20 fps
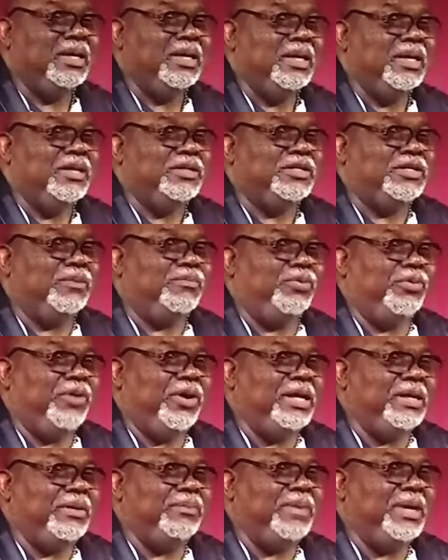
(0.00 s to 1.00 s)
to
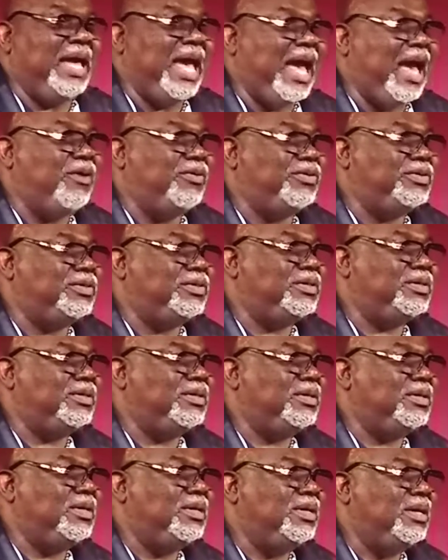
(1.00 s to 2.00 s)
bring me out
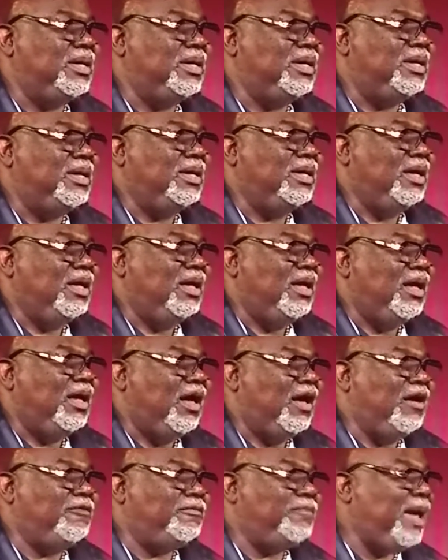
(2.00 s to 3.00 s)

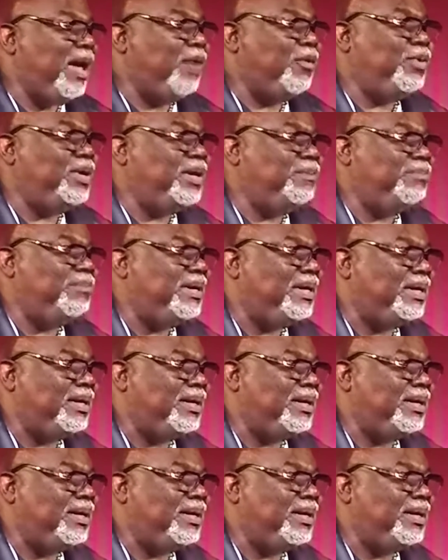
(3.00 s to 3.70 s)
of my weeping.